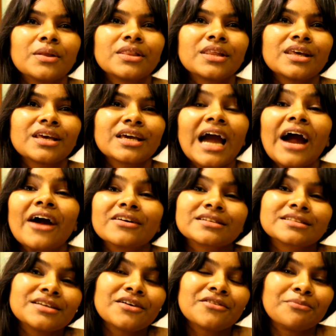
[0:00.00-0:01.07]
The
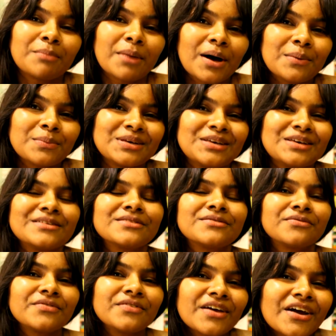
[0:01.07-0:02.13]
character of Mami
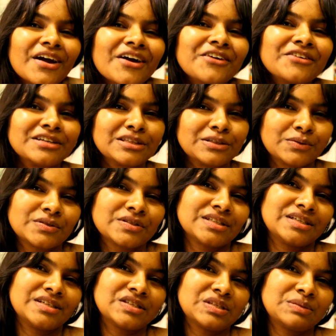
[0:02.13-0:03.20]
is very
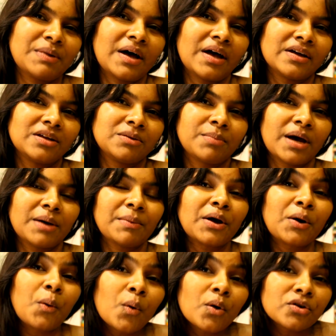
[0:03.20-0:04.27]
loosely inspired by
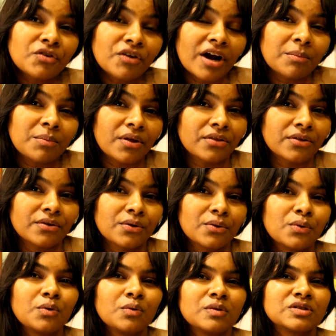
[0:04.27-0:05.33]
my own
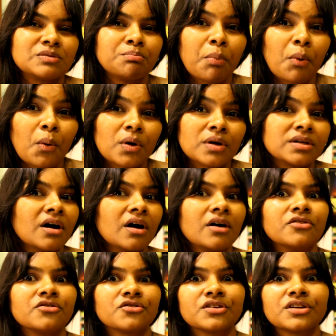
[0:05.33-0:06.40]
grandmother, who was born
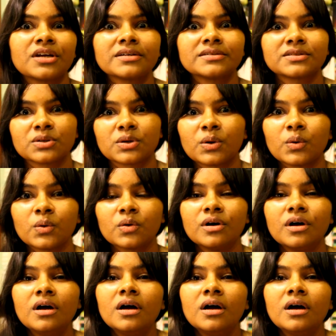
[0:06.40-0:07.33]
100 years ago.